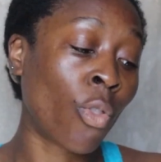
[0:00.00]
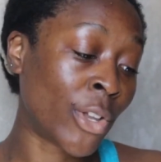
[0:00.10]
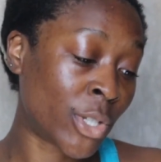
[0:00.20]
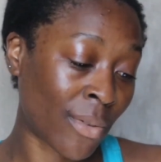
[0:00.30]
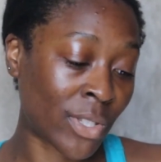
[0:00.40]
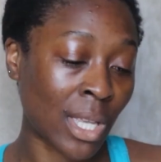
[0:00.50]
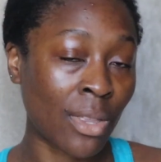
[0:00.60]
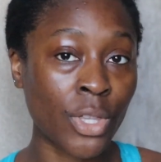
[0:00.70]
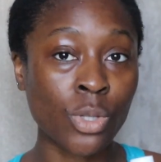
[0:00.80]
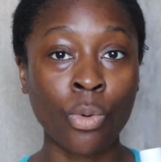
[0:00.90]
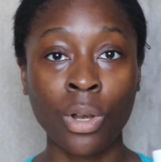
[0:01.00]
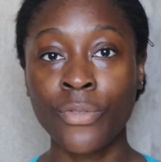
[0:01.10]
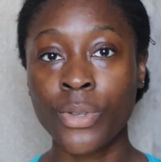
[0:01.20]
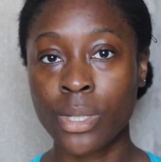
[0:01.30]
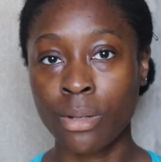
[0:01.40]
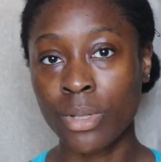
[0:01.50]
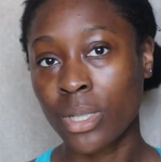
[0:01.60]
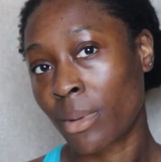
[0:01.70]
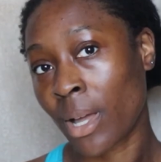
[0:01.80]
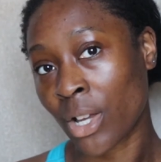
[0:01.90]
Although I do have to say that this oil infused serum
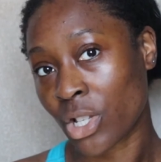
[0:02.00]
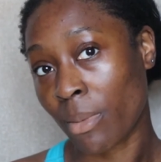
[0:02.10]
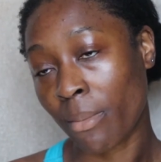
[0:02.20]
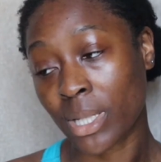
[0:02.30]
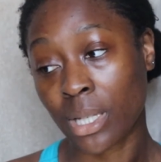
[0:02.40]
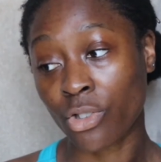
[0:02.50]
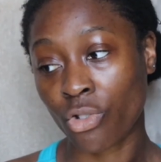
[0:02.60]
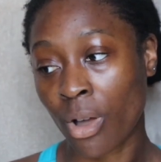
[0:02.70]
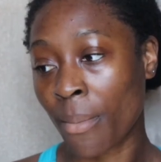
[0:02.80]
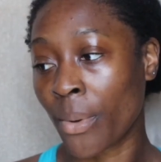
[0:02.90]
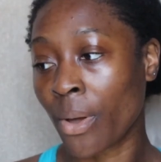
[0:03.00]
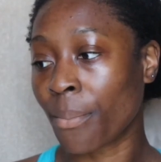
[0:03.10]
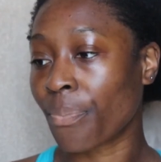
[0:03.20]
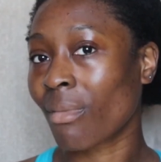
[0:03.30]
doesn't actually make my skin dry, but